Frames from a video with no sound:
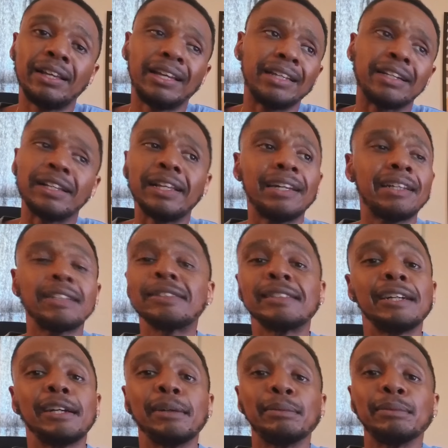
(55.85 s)
And a lot of
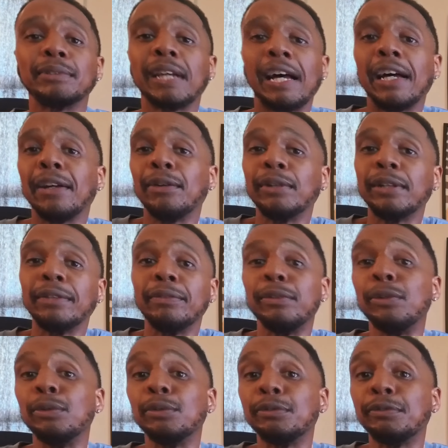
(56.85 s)
times I don't even
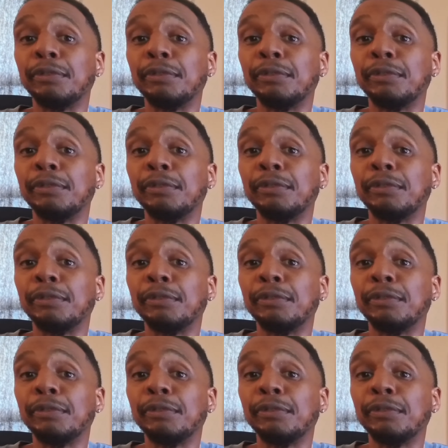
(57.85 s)
use